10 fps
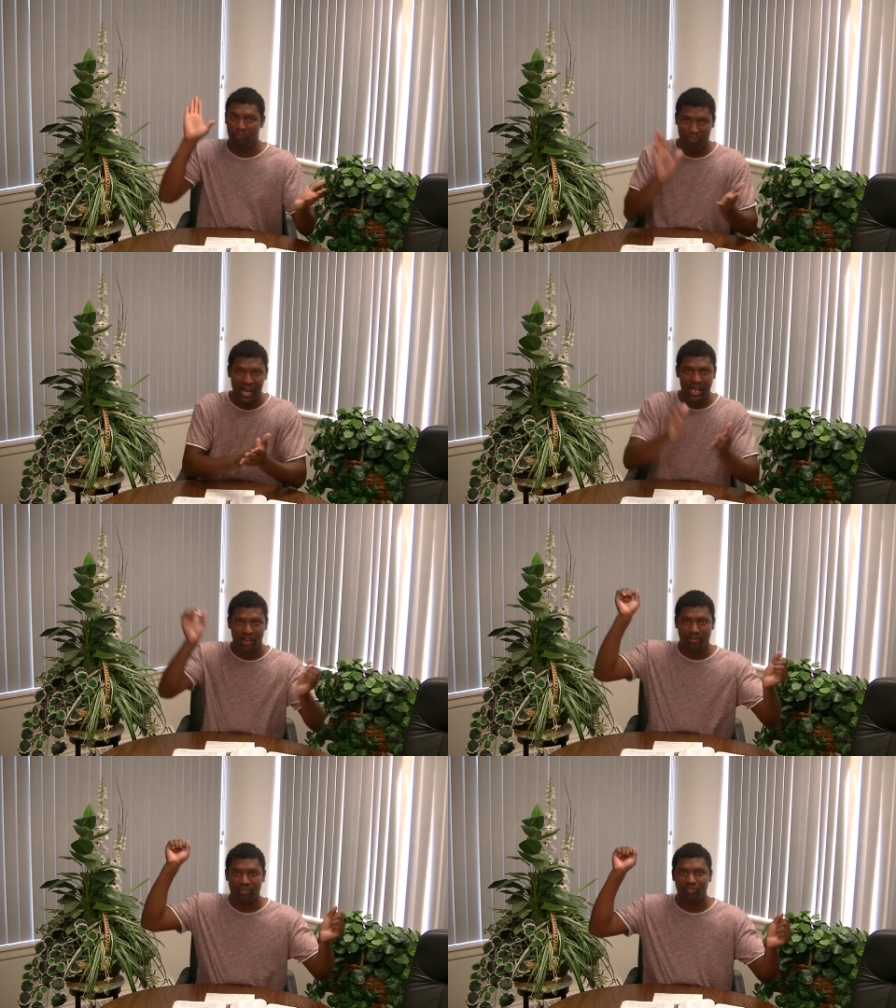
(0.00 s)

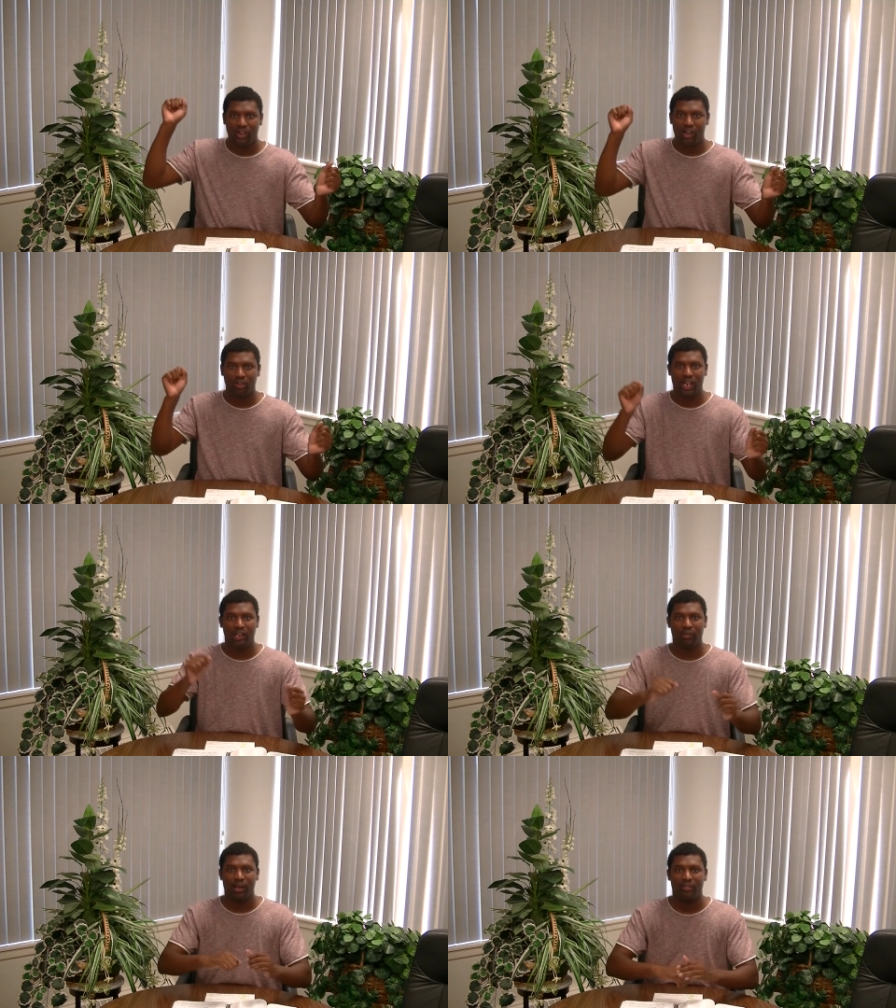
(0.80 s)
Bam! Fall right
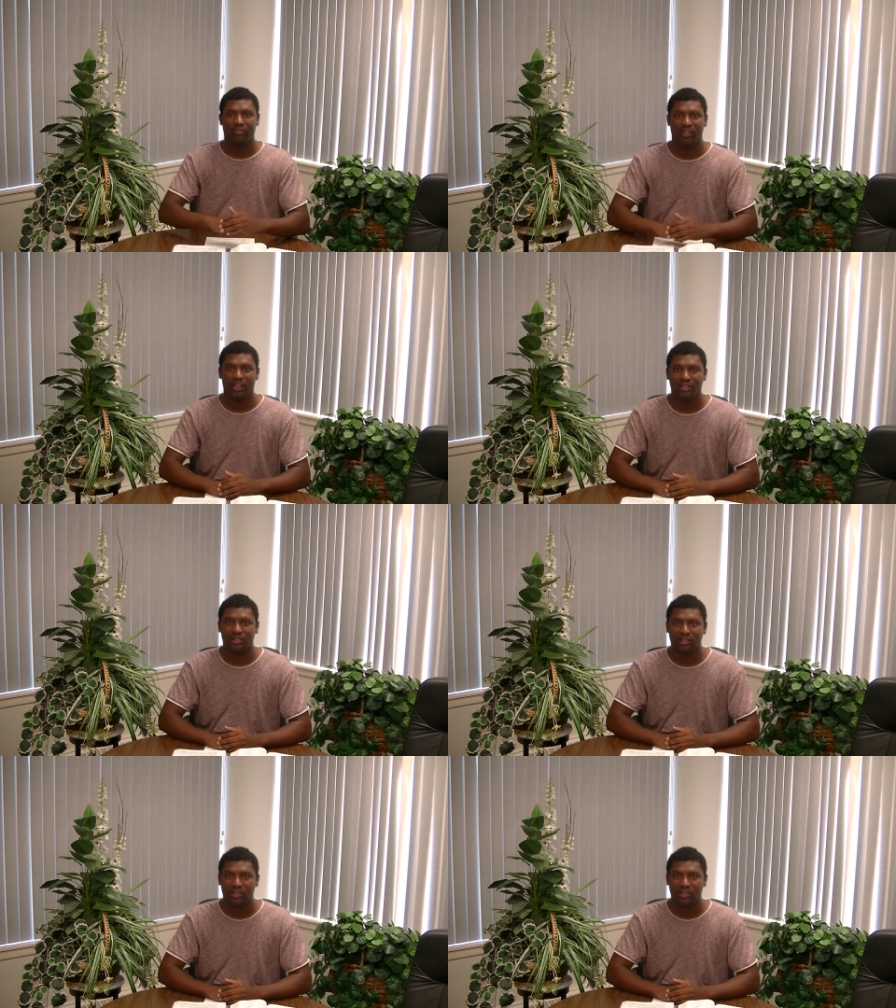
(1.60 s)
on my face.